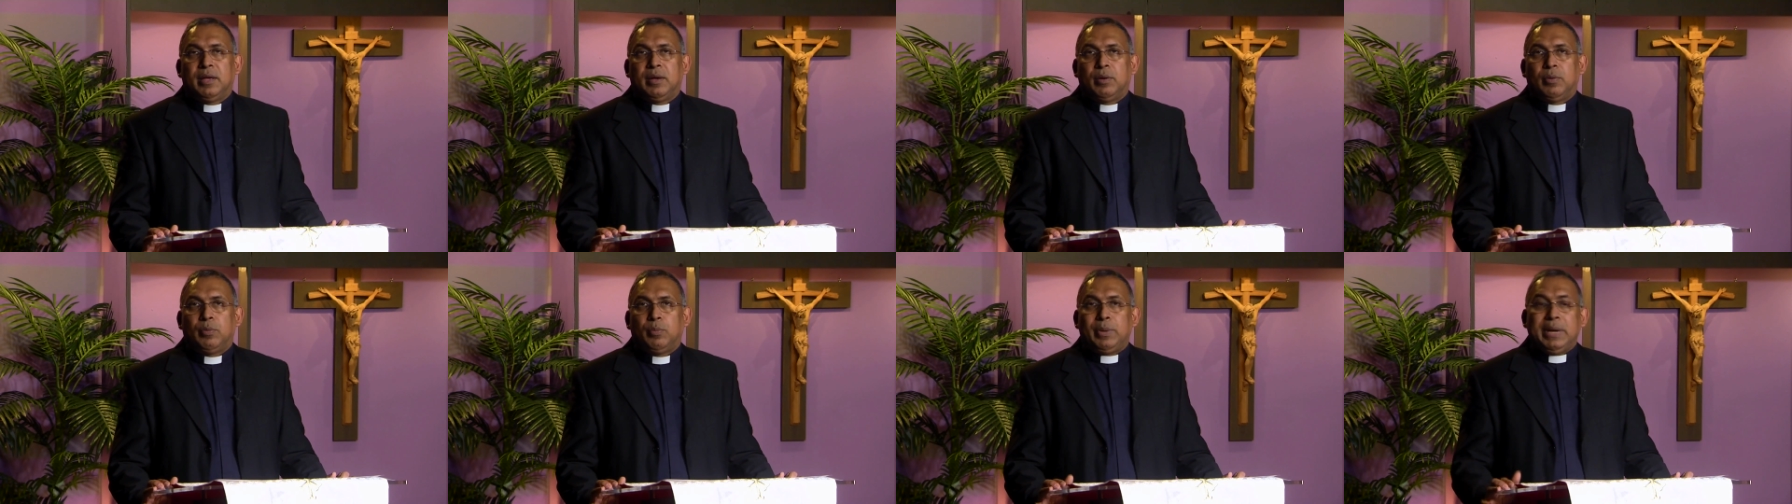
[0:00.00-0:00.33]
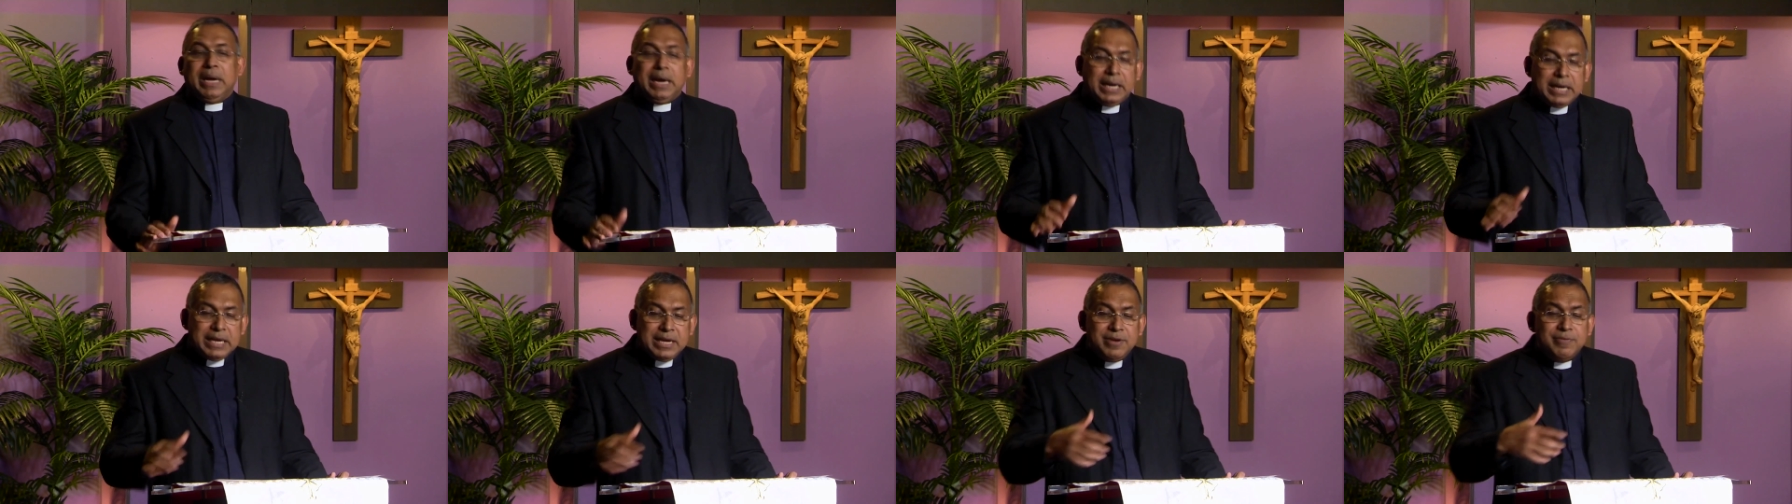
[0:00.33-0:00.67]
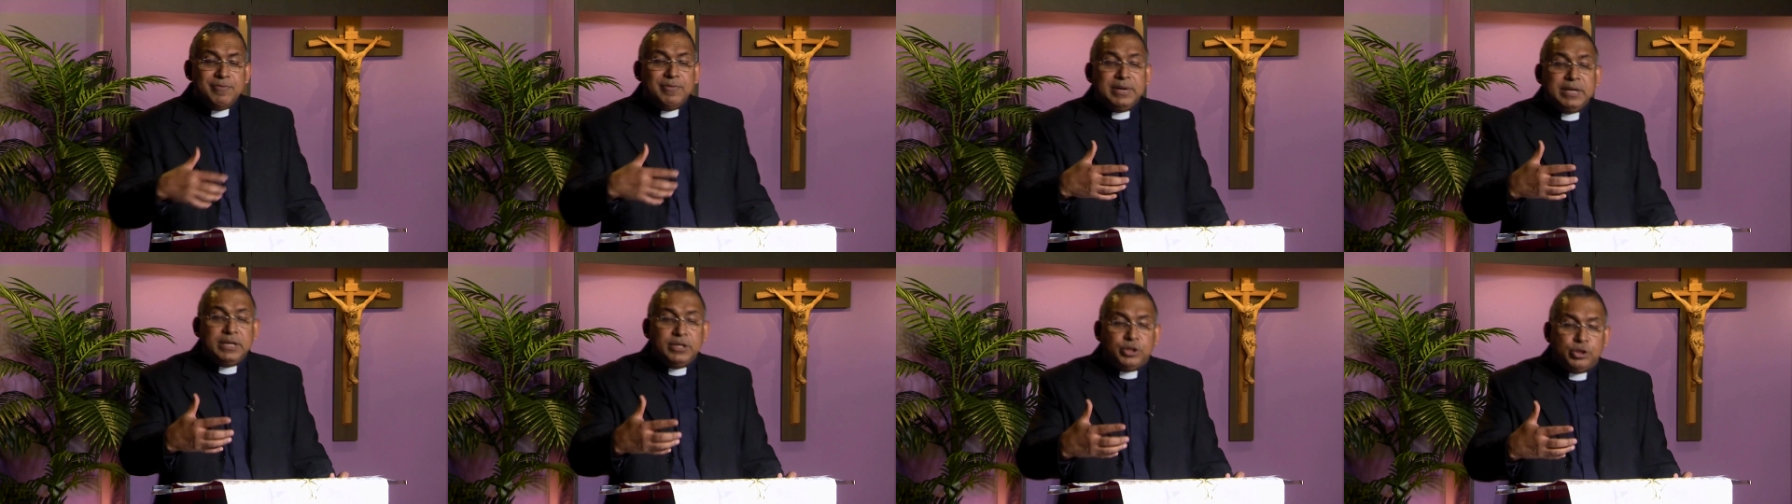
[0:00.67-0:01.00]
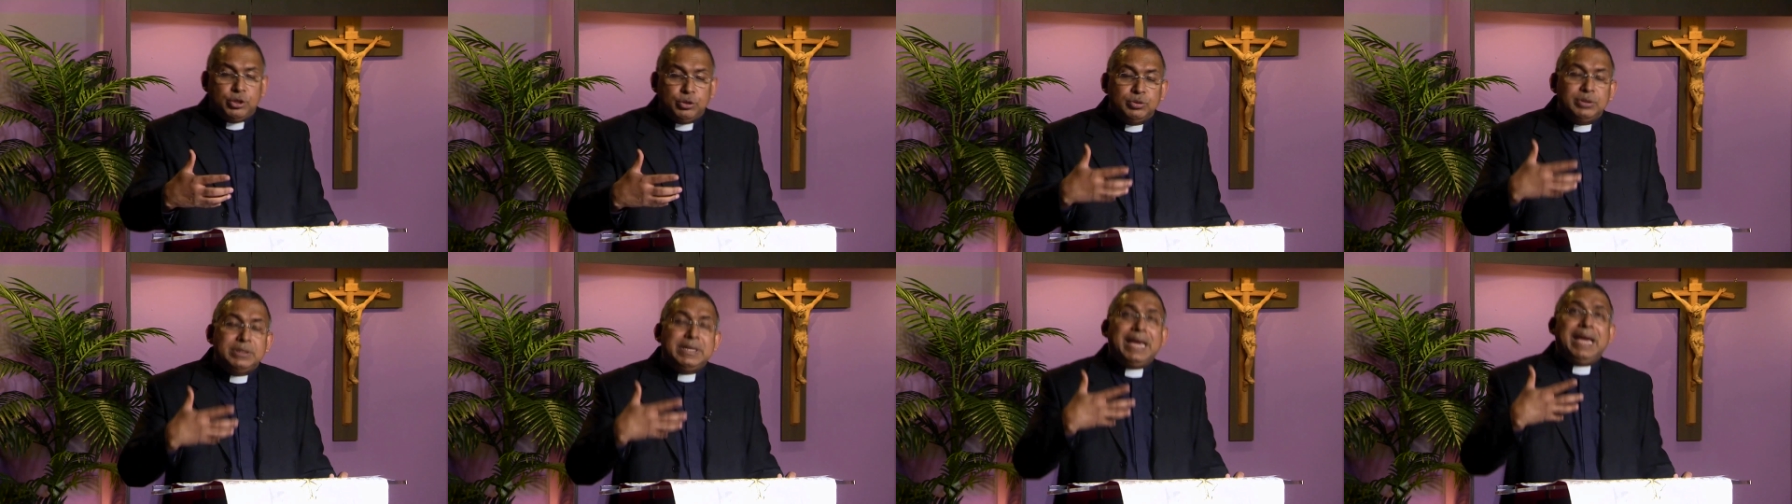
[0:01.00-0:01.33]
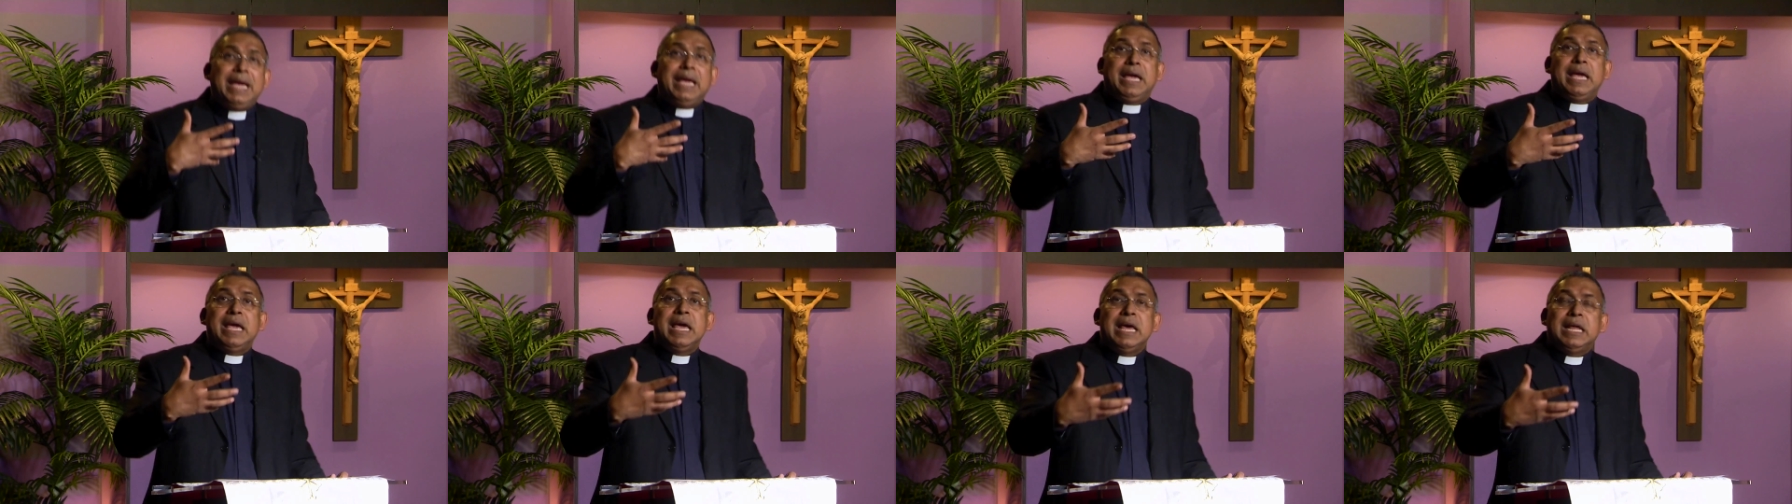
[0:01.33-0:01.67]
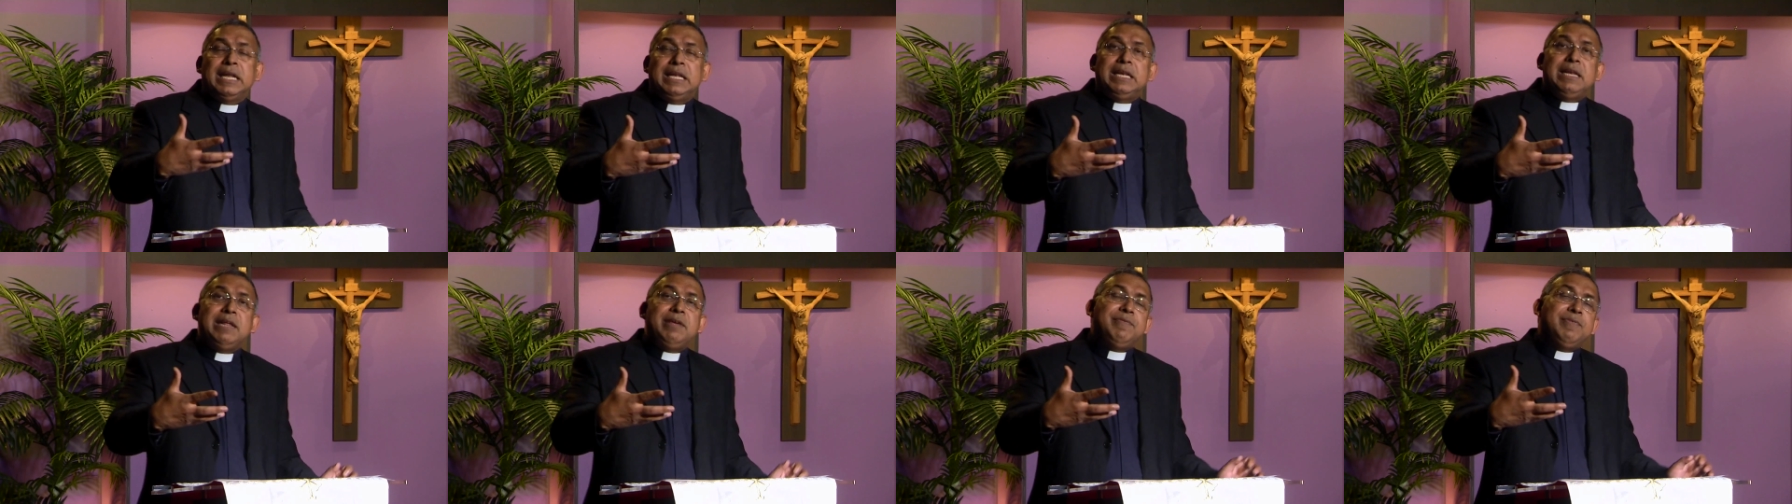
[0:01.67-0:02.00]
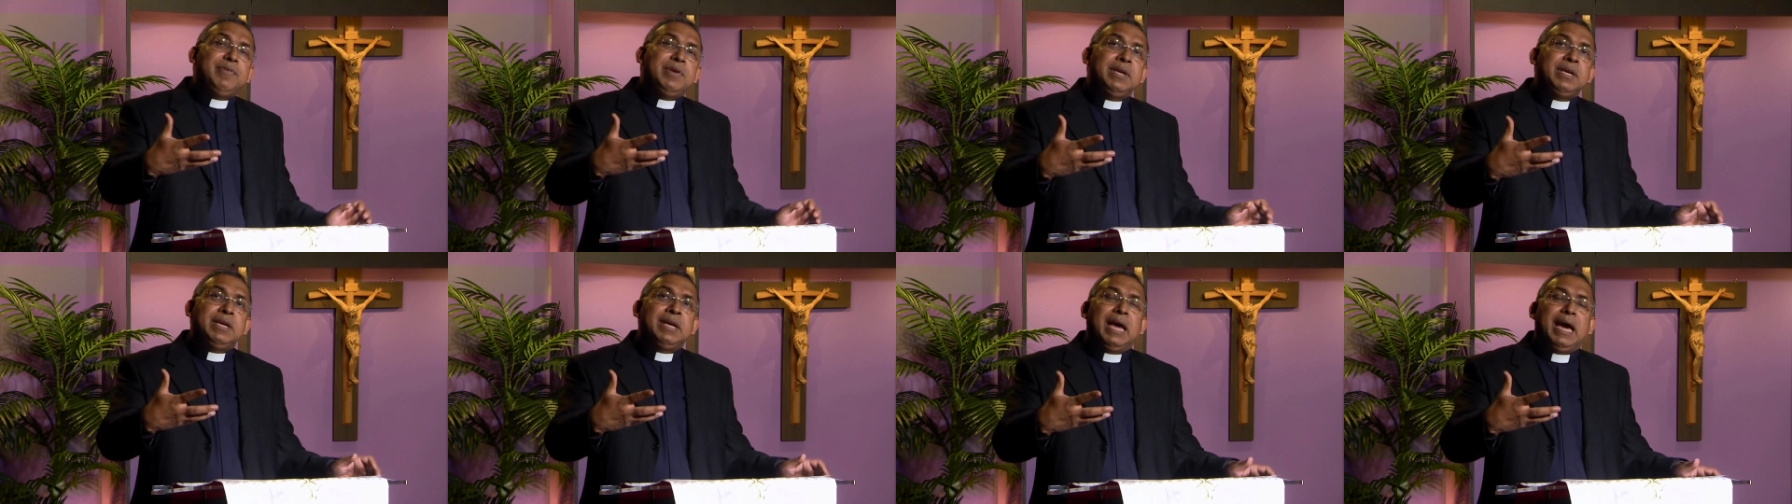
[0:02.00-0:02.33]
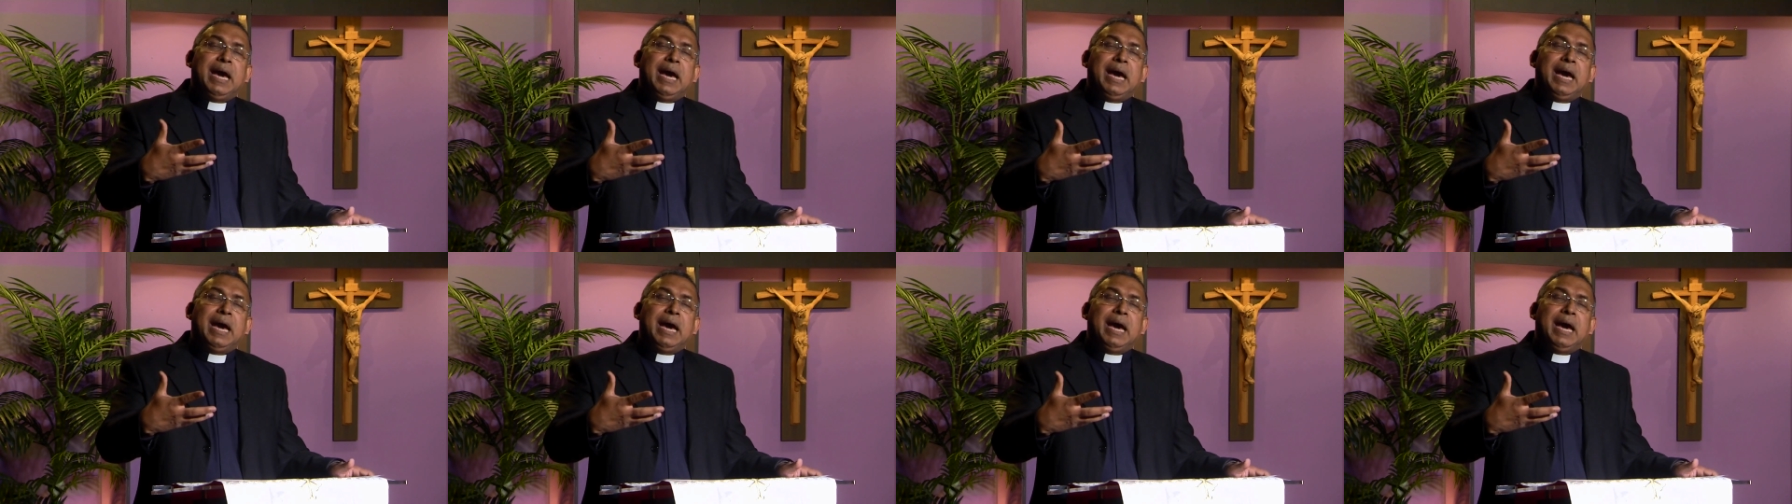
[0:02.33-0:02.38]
We are even today living